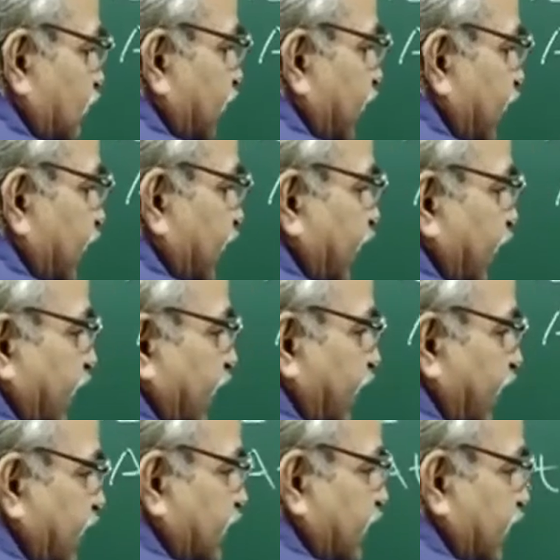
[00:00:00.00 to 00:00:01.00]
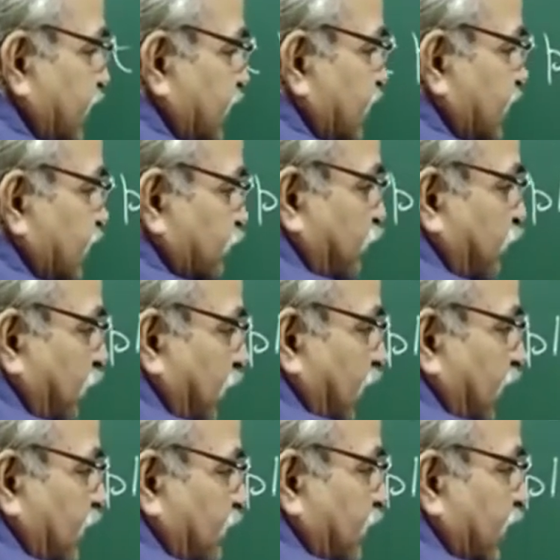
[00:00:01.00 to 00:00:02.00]
where kx is
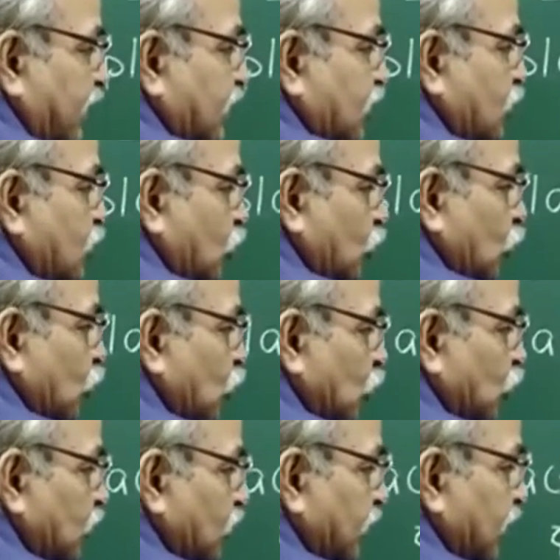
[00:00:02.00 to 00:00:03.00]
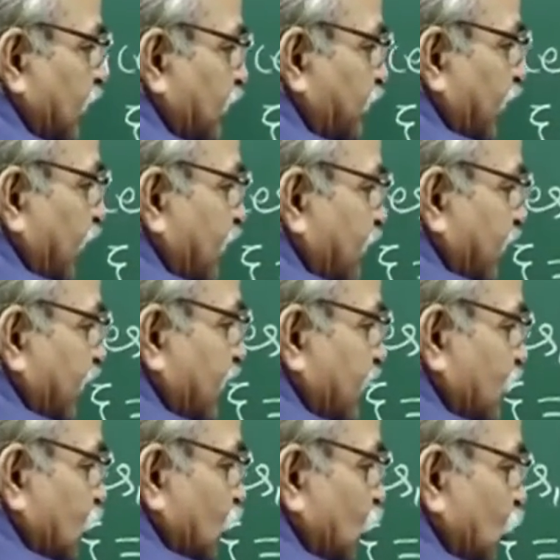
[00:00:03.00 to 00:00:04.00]
pi by 2, 3 pi
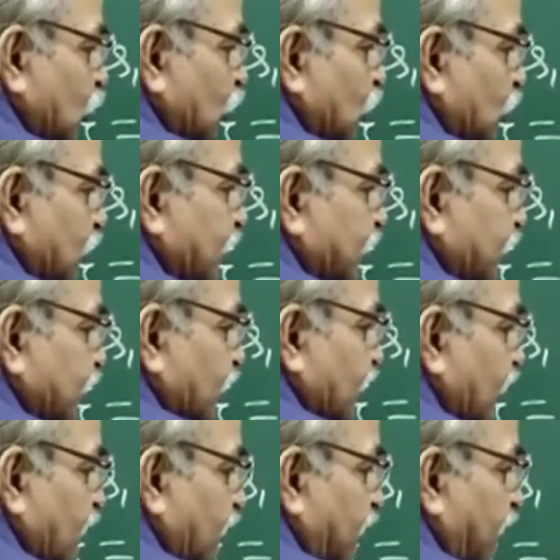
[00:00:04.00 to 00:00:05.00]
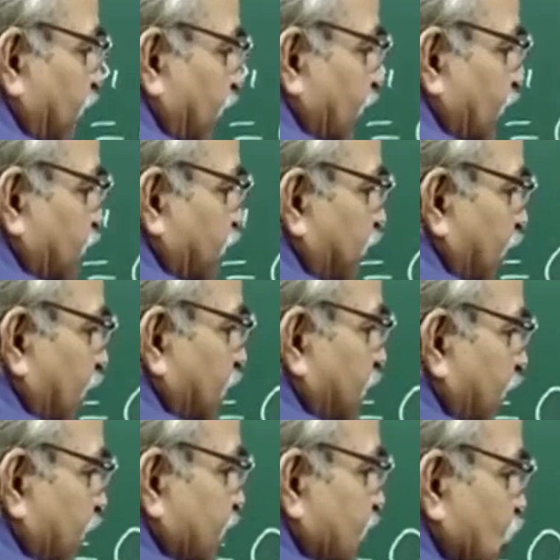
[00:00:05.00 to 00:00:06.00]
by 2, 5 pi
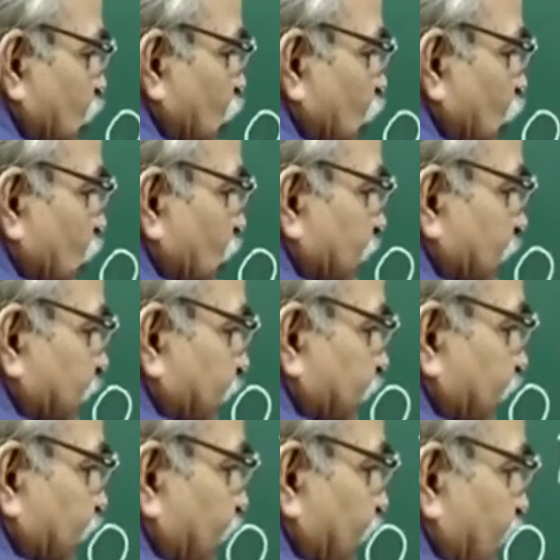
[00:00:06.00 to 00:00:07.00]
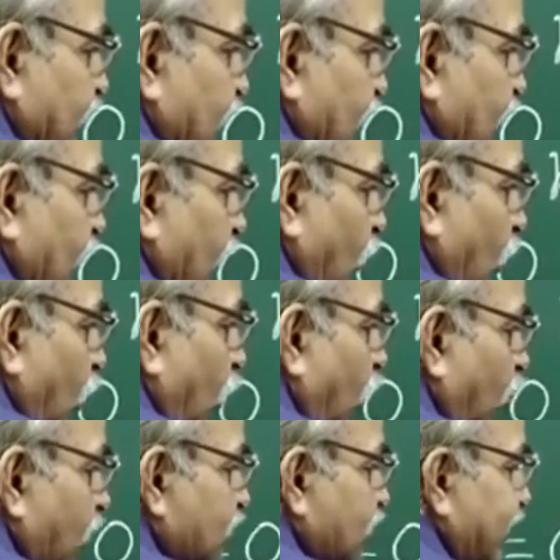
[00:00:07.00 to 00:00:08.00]
by 2,
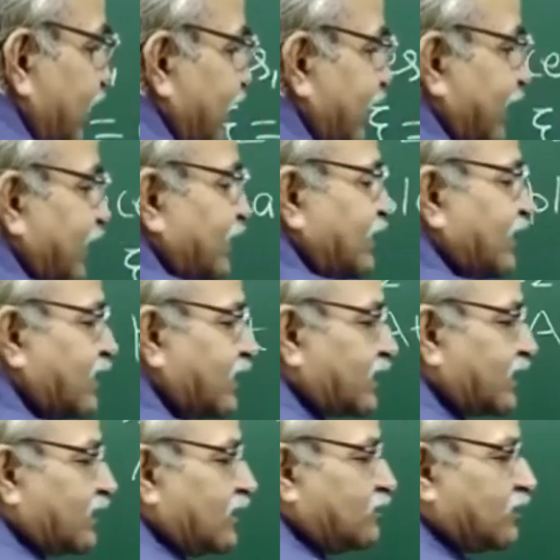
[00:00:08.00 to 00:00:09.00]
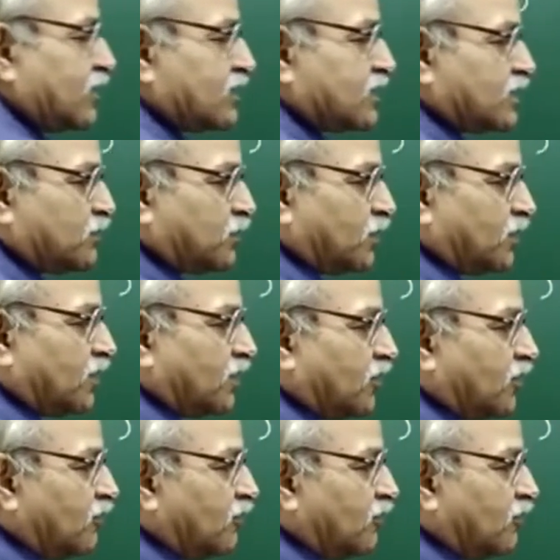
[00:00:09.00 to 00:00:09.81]
odd integral multiple